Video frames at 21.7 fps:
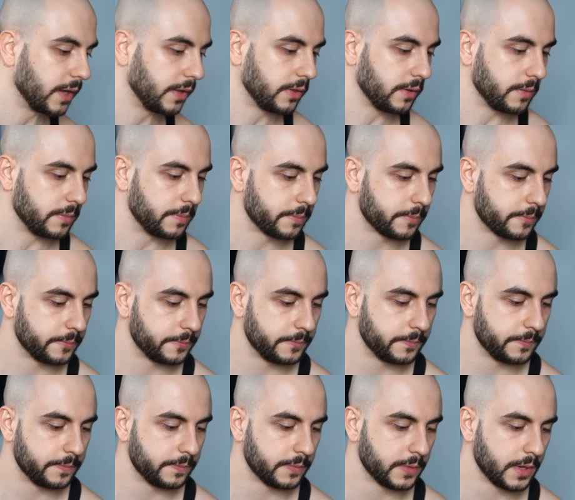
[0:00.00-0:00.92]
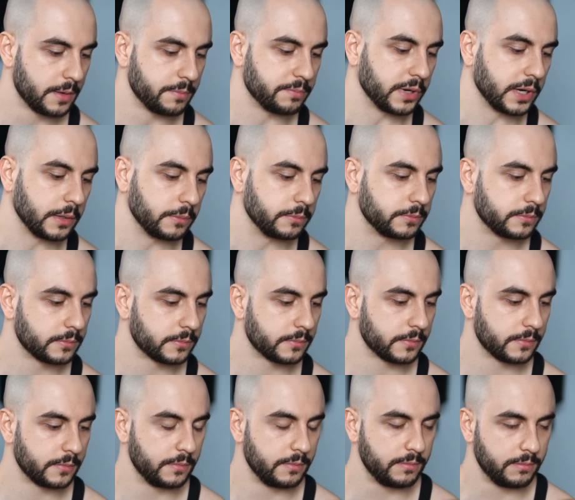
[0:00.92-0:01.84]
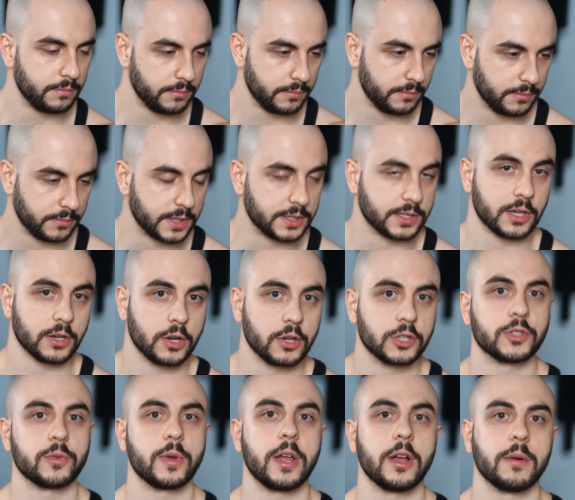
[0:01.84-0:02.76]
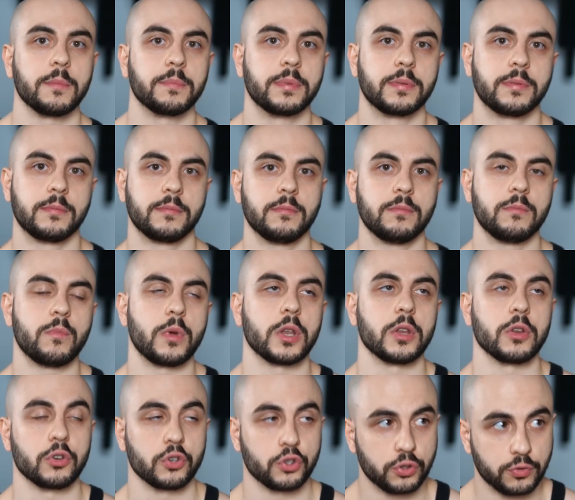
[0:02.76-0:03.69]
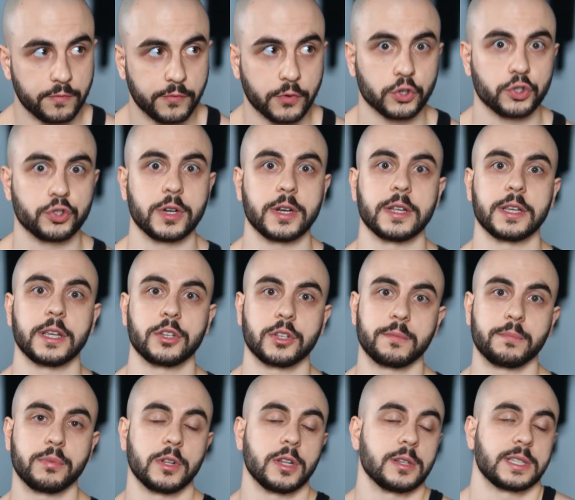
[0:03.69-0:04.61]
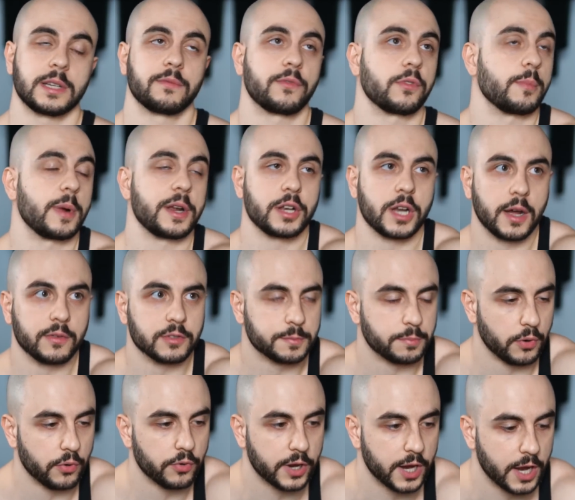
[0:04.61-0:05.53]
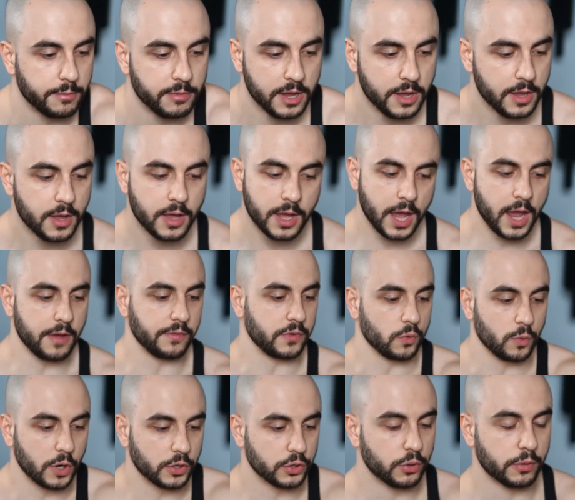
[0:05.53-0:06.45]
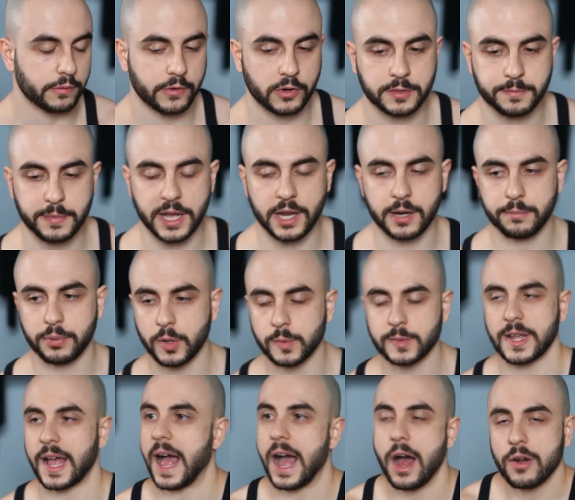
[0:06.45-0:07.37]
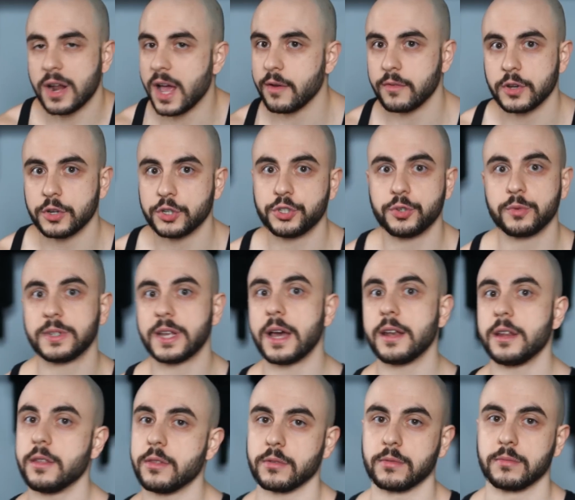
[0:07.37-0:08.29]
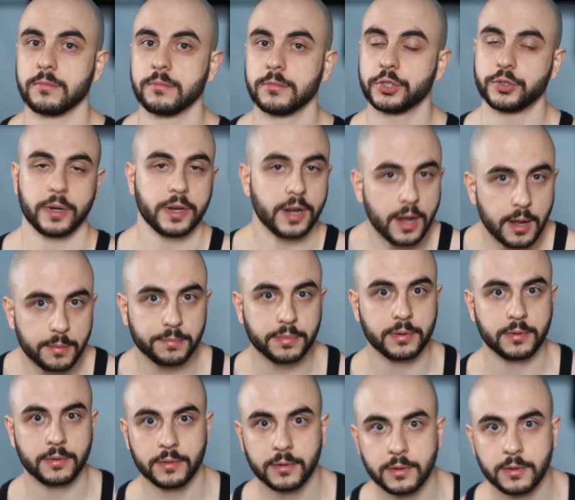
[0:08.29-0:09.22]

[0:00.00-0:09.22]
method, but this can also help when you're first trying to get your pull-ups. And for my novice program, hey, if you want to do reverse band and pull-ups, I don't have an issue with that either, straight up.